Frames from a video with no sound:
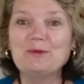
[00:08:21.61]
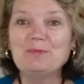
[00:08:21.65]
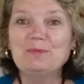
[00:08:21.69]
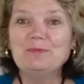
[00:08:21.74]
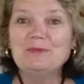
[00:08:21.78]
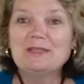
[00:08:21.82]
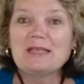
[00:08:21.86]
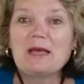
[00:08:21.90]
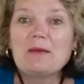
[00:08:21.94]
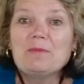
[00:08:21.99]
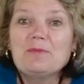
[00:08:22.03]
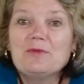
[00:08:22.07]

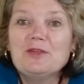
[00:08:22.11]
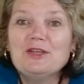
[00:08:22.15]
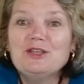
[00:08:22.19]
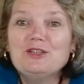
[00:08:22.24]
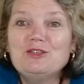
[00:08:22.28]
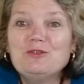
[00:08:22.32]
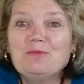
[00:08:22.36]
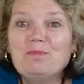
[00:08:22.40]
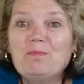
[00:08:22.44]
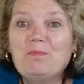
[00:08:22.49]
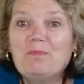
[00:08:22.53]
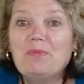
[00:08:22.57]
something
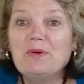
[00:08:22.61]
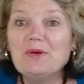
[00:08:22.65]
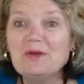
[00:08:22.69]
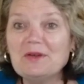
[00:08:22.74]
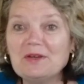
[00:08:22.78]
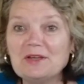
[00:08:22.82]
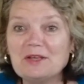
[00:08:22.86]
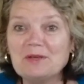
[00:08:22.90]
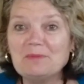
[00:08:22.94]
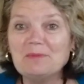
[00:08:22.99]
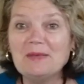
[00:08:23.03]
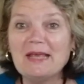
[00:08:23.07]
to
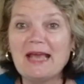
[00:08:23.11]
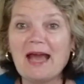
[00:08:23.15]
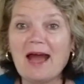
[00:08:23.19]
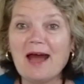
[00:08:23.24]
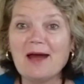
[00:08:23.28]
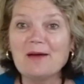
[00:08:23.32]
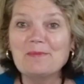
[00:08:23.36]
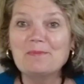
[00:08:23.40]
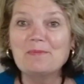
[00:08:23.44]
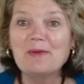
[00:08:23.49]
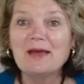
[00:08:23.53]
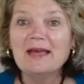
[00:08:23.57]
perk me
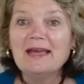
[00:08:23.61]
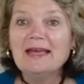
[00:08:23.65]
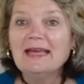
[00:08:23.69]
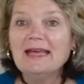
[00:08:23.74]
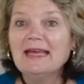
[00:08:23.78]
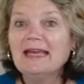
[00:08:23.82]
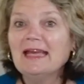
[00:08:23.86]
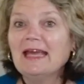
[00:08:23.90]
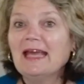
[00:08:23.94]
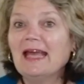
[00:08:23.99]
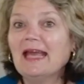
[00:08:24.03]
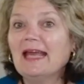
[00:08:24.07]
up
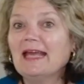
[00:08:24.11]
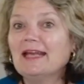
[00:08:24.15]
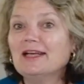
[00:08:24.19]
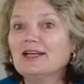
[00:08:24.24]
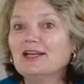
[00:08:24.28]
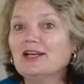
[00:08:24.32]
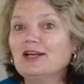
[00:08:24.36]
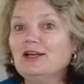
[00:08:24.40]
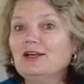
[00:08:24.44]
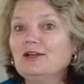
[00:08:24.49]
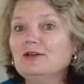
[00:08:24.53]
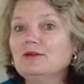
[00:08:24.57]

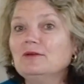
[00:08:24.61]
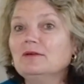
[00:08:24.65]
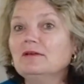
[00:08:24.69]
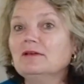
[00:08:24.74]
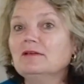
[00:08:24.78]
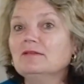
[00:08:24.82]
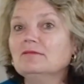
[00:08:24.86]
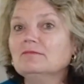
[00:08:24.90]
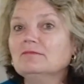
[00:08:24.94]
and look